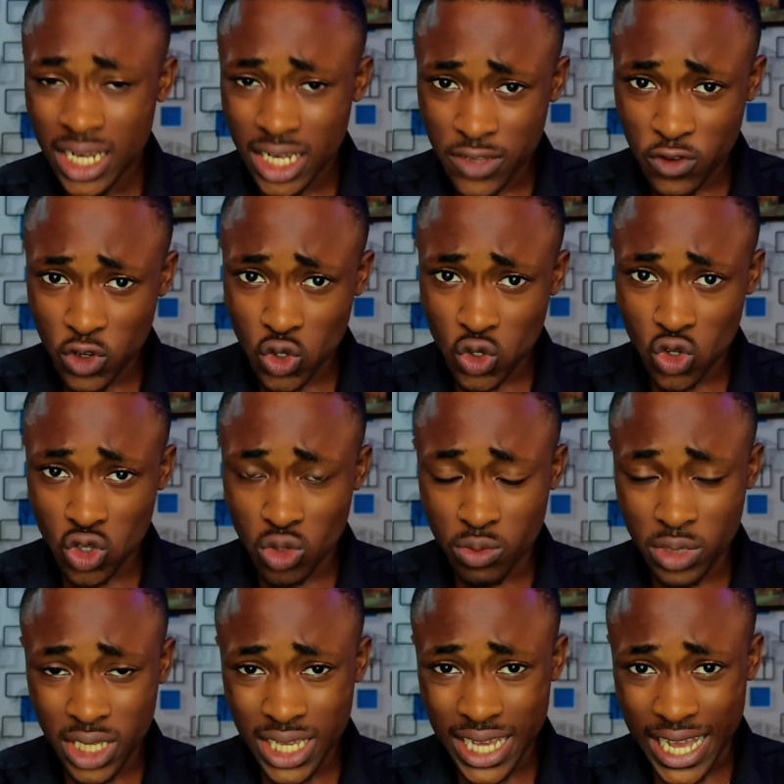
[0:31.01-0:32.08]
This video is going to
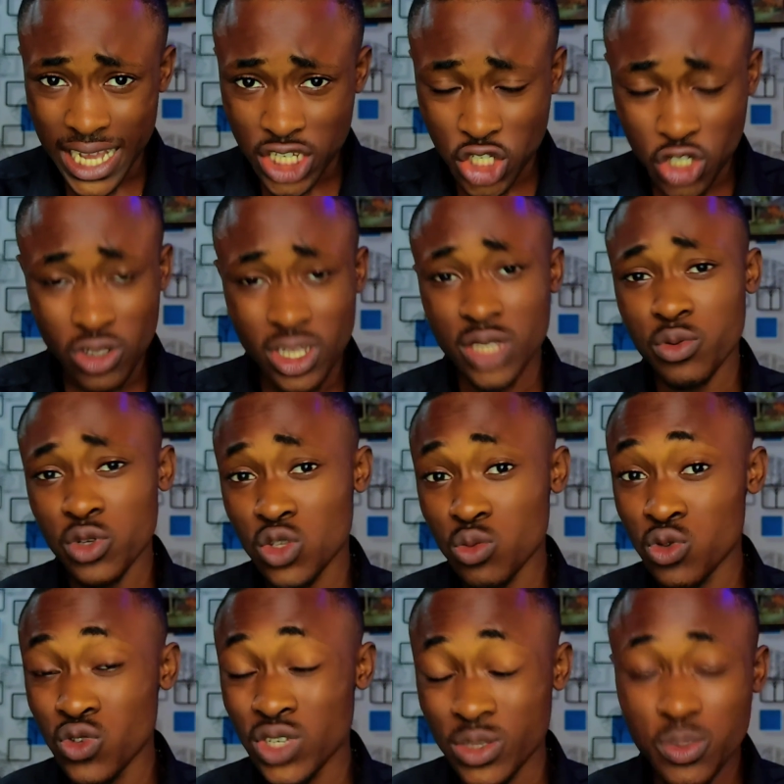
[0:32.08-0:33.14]
be as short as
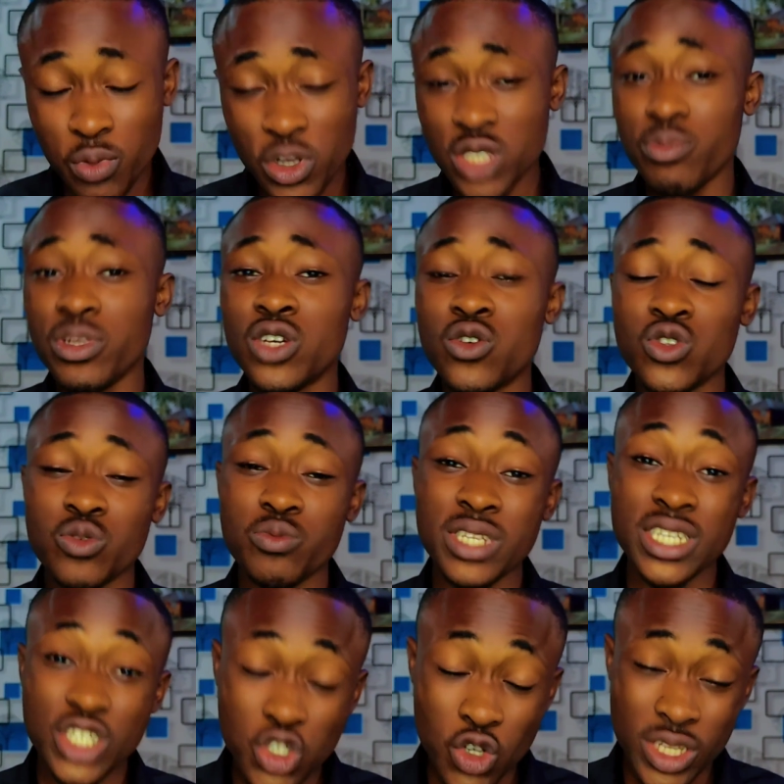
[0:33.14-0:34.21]
possible. It's possibly going to be
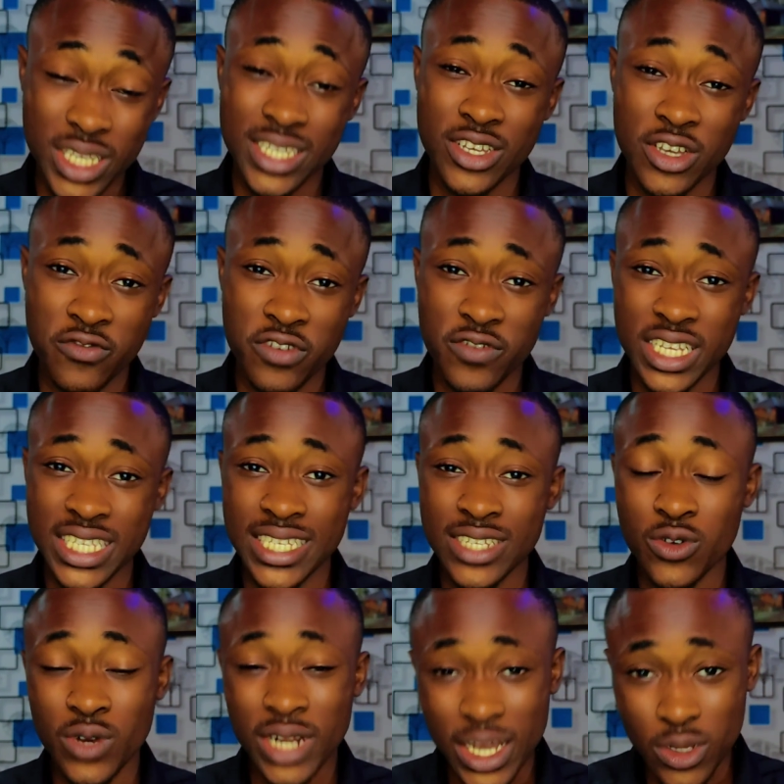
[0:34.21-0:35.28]
the shortest that you've ever
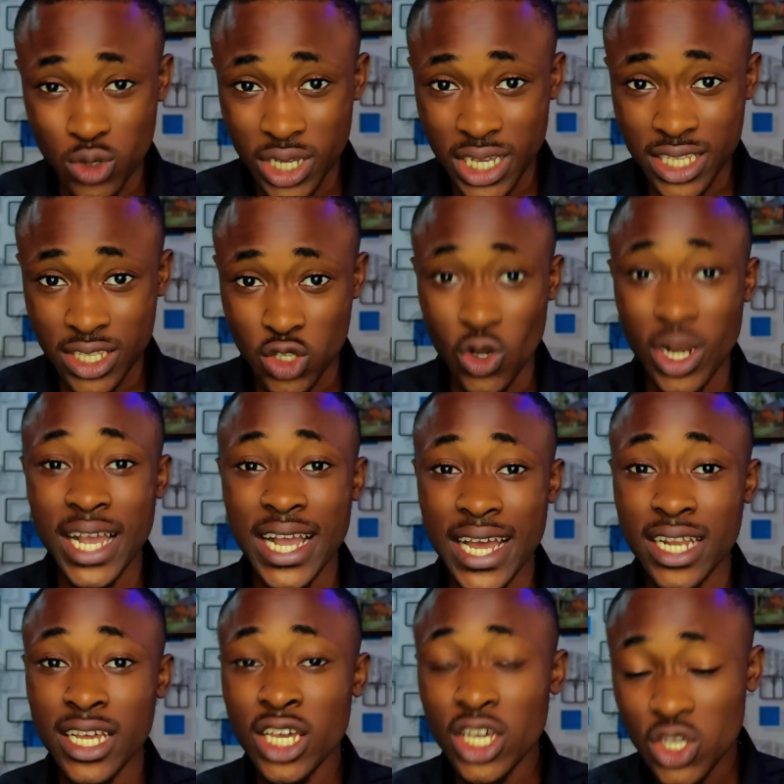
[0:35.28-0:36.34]
seen on how to get a dollar
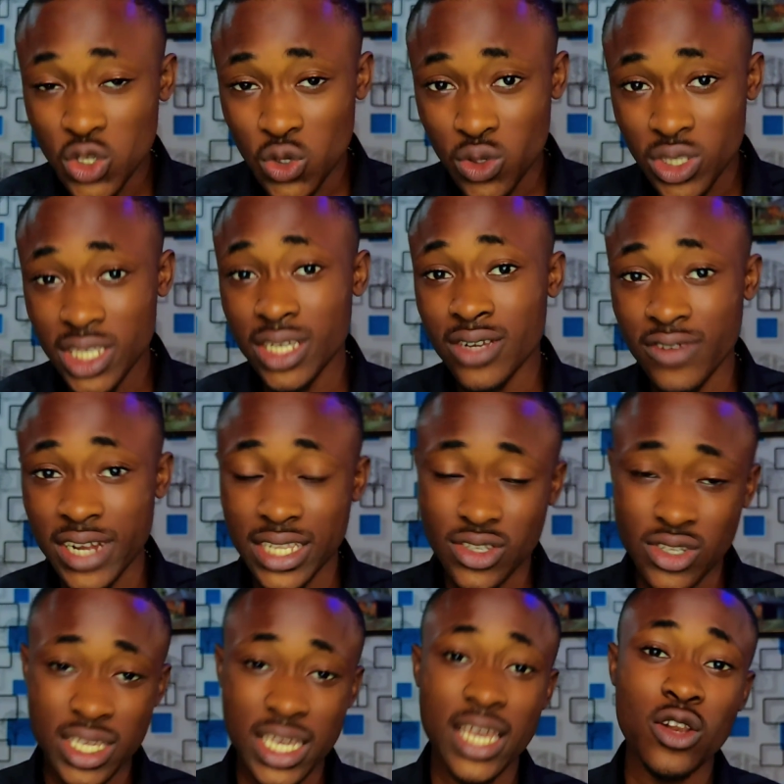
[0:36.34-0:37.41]
card, so stick right
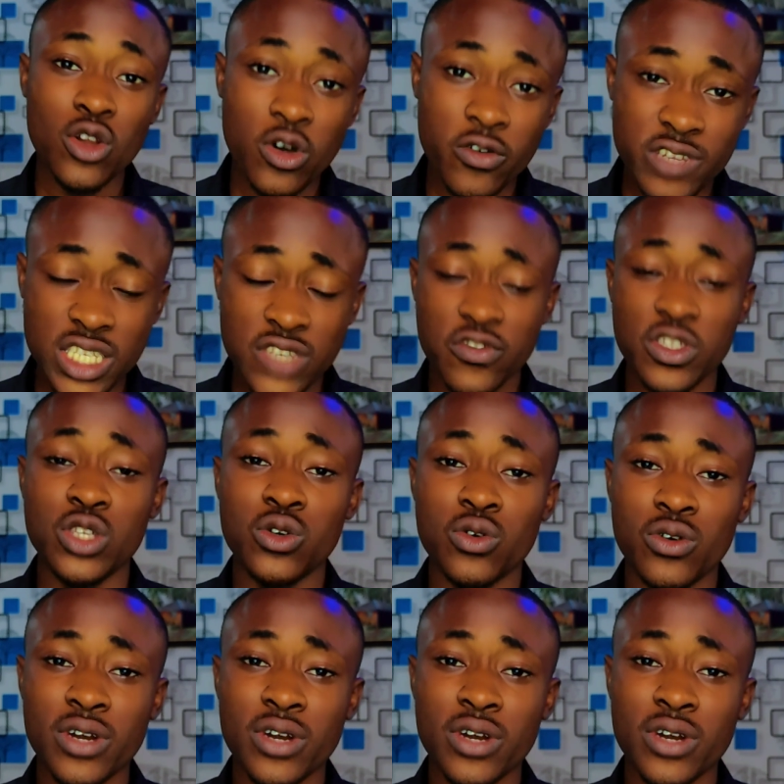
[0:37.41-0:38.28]
to the end of this video.